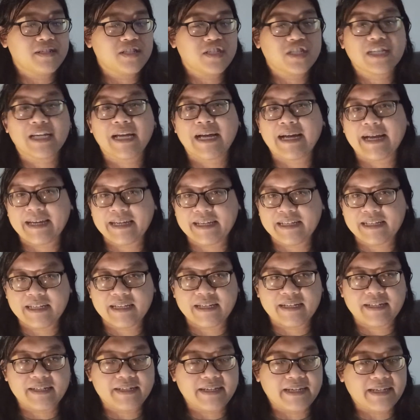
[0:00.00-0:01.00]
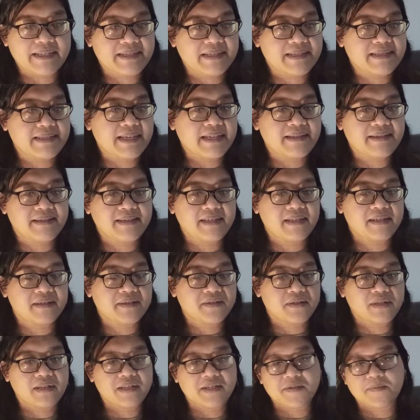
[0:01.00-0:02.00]
China as a setting.
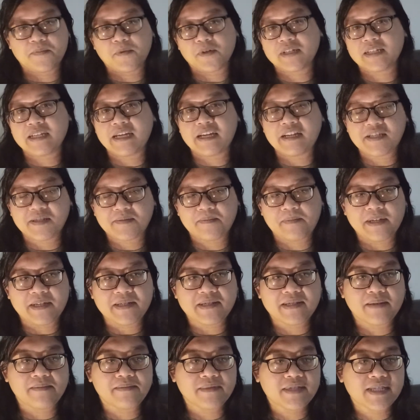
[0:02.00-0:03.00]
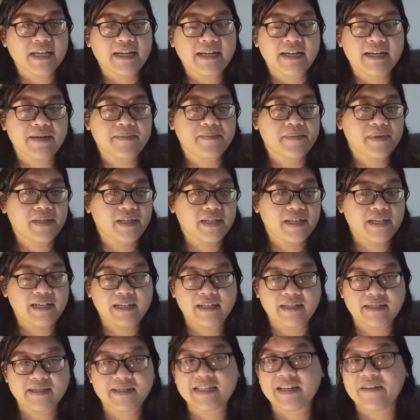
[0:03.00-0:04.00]
So this book takes place sometime in the
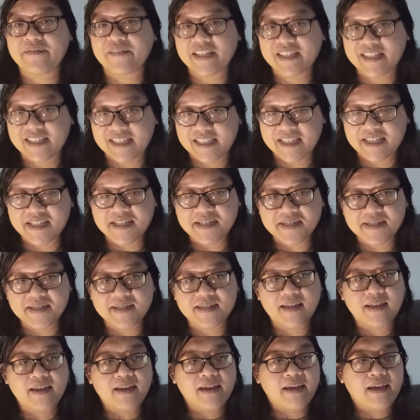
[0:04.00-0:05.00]
seventies,